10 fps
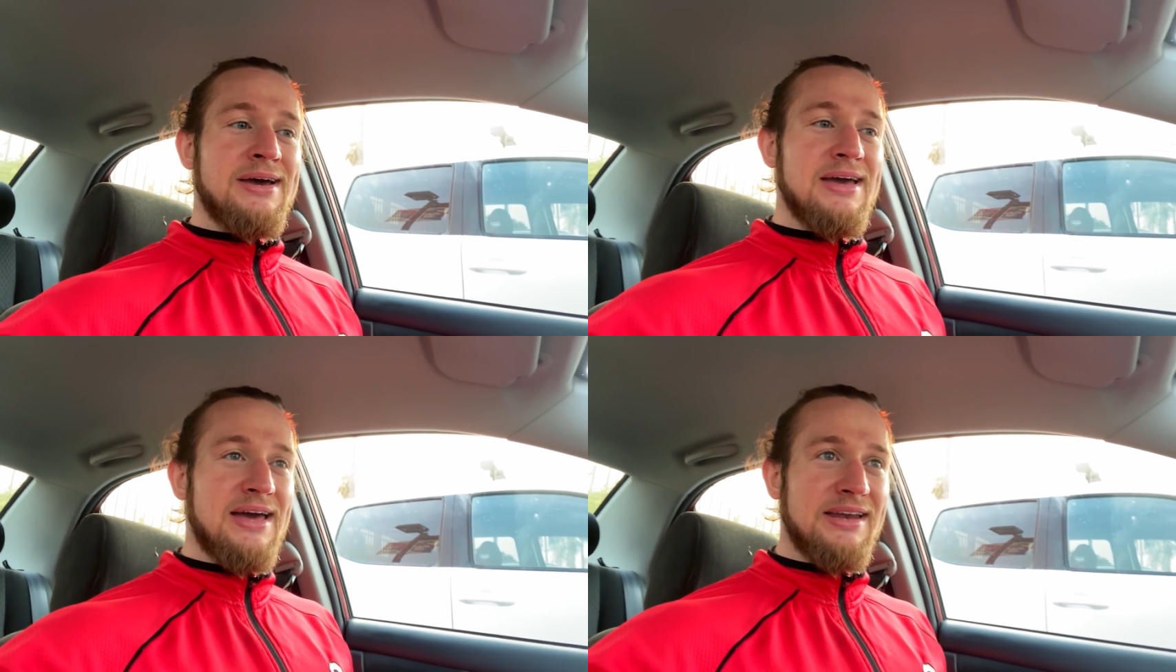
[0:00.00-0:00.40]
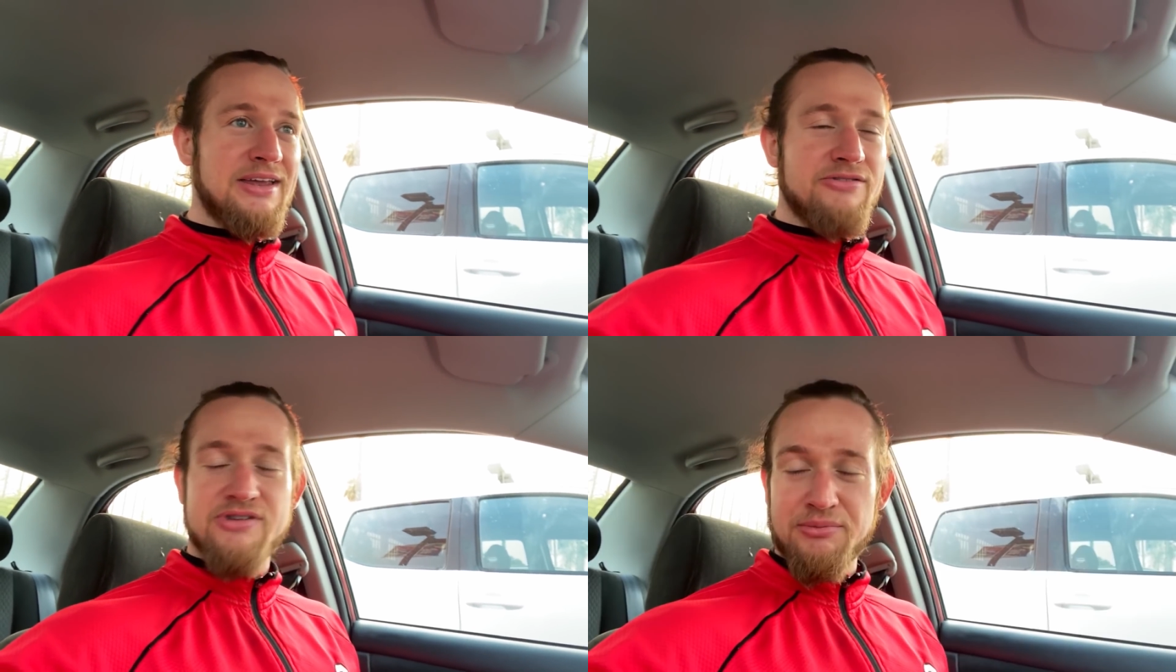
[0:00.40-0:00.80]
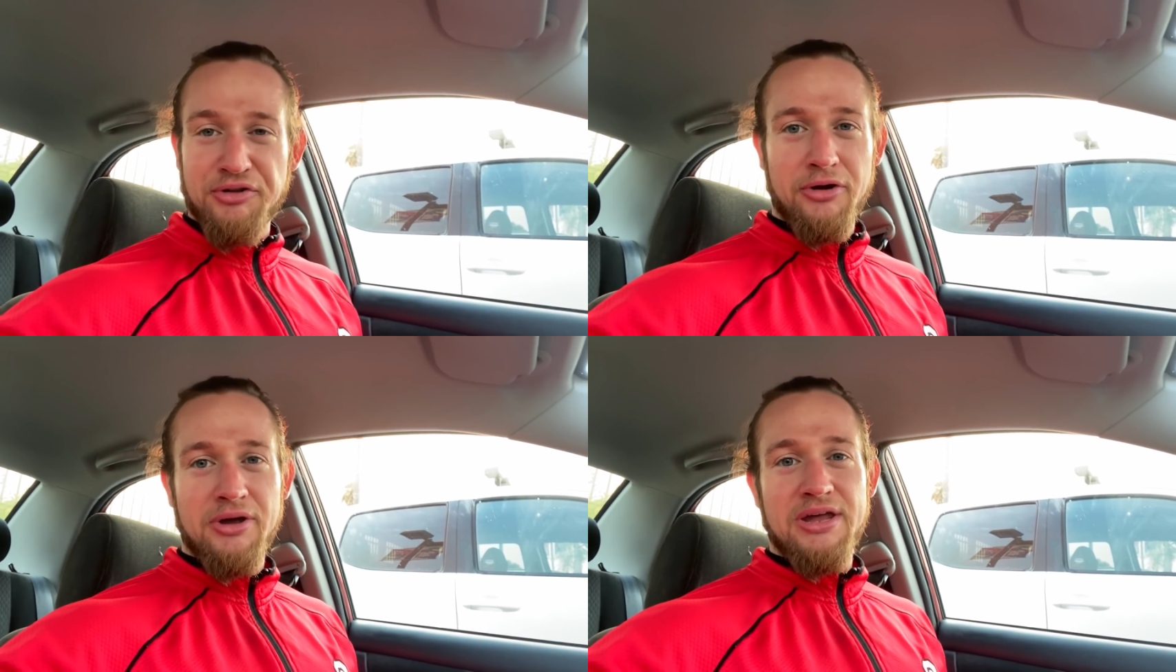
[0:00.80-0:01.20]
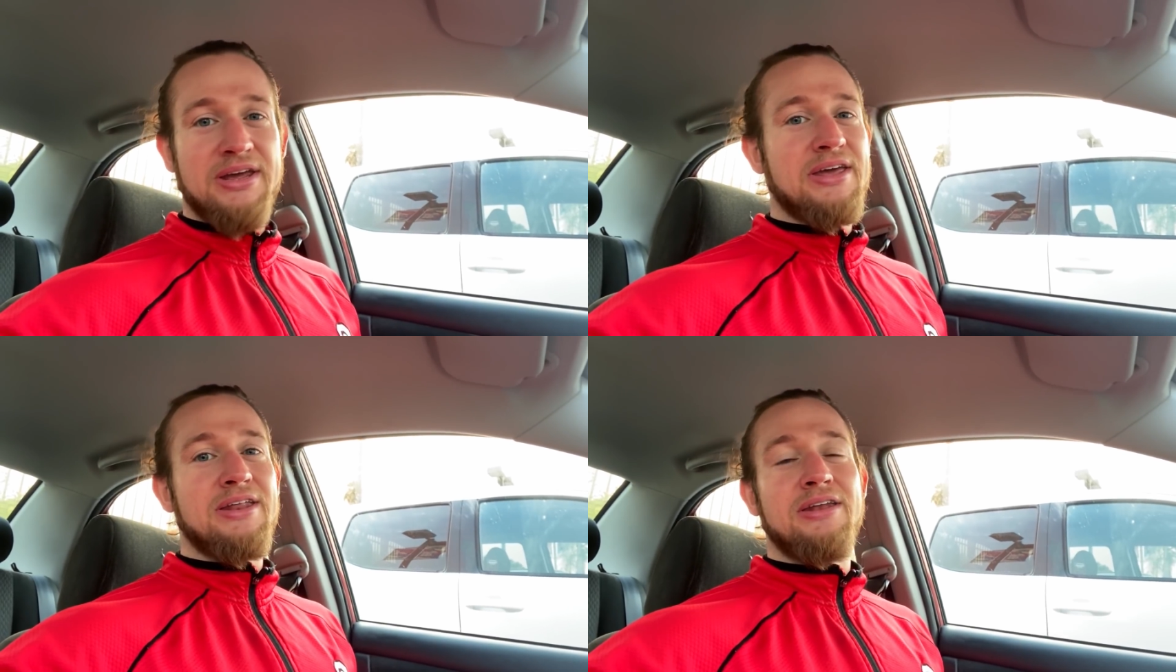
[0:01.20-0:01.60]
and get a jump start in
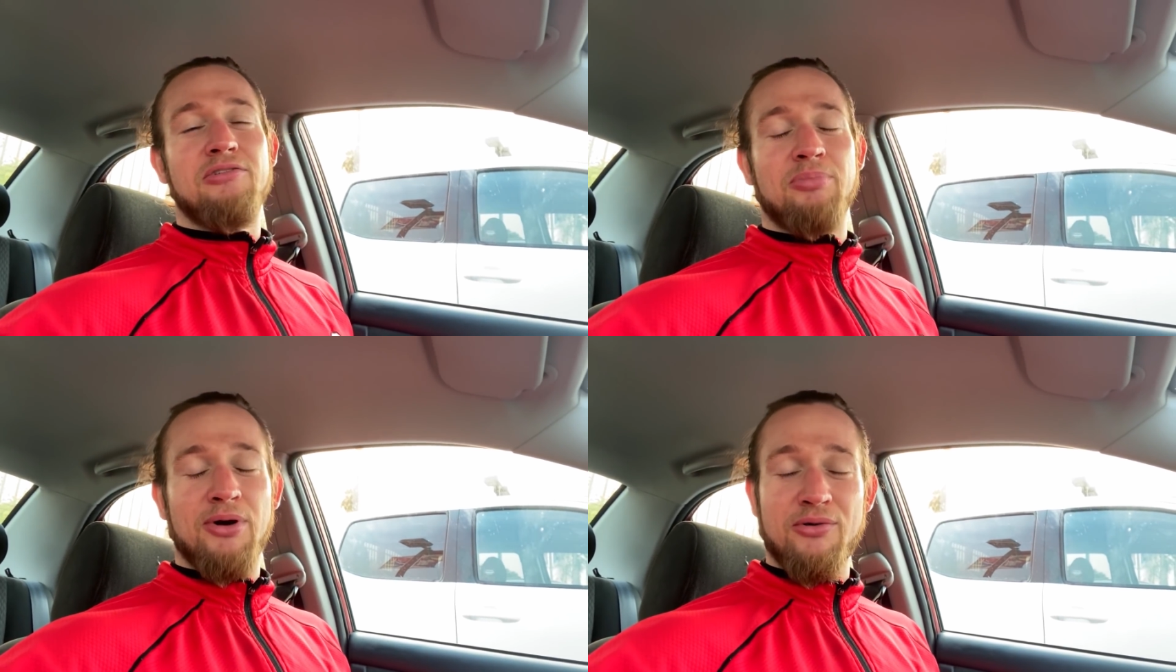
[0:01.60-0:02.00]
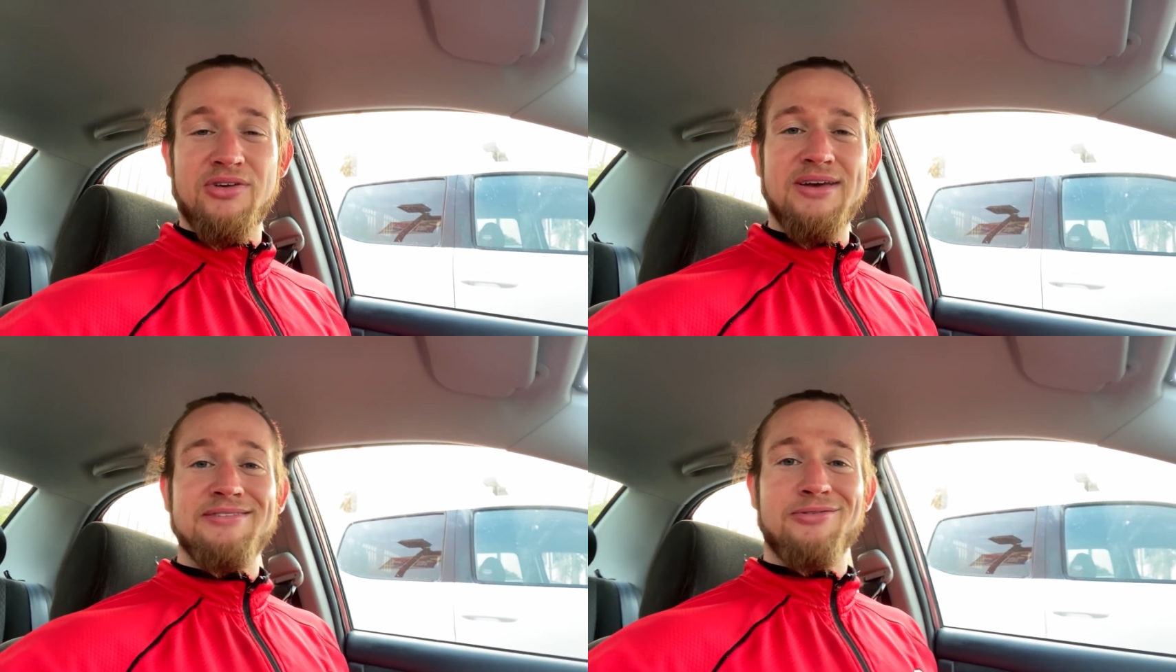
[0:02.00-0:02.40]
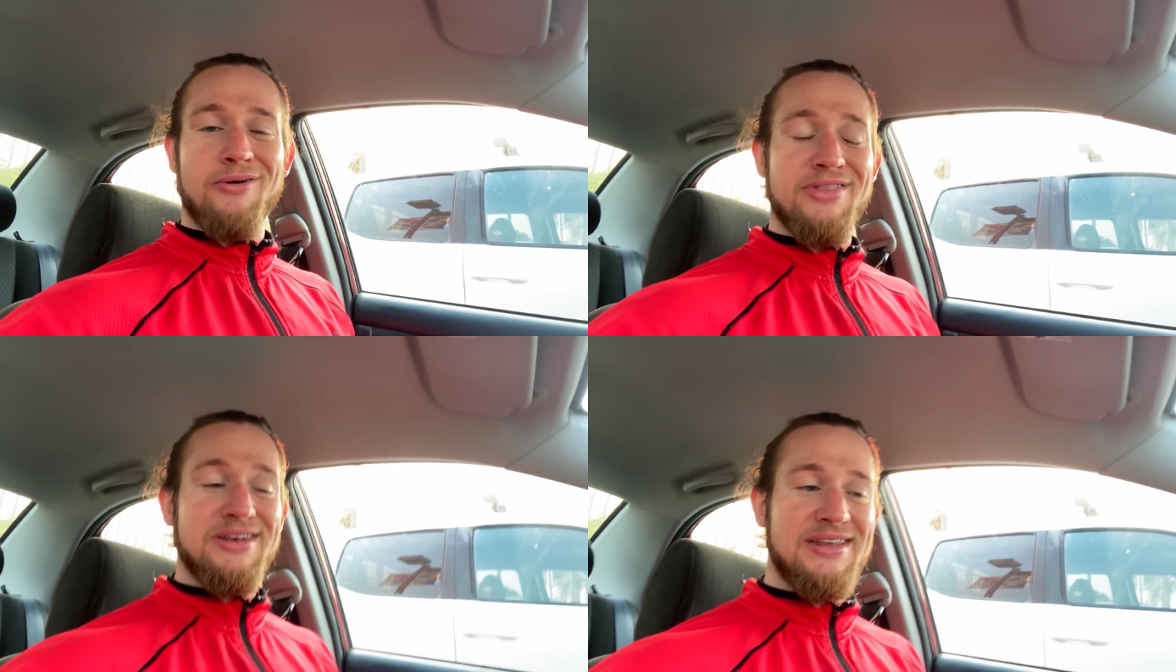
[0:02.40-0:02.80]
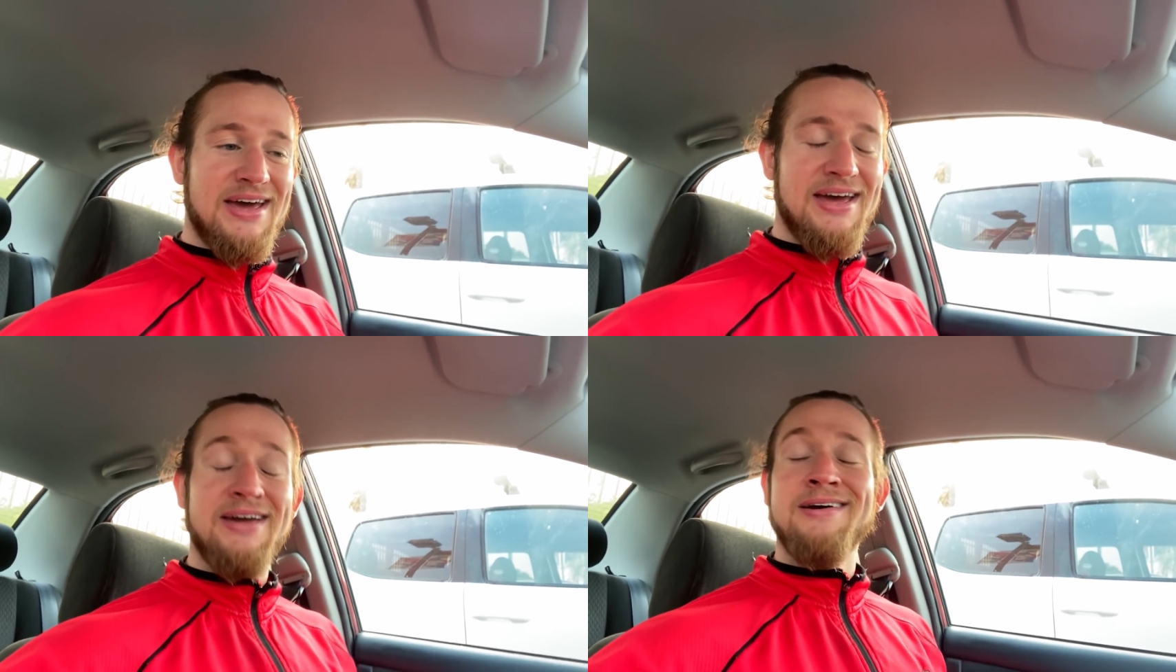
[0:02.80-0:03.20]
getting in enough protein for the
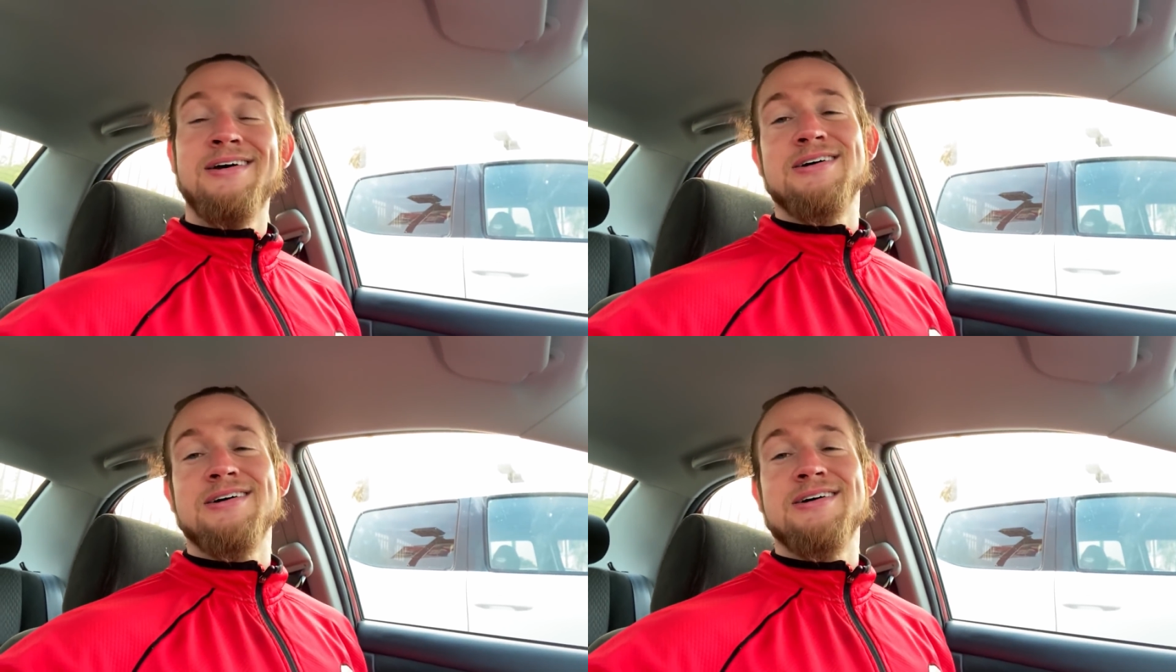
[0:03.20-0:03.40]
day.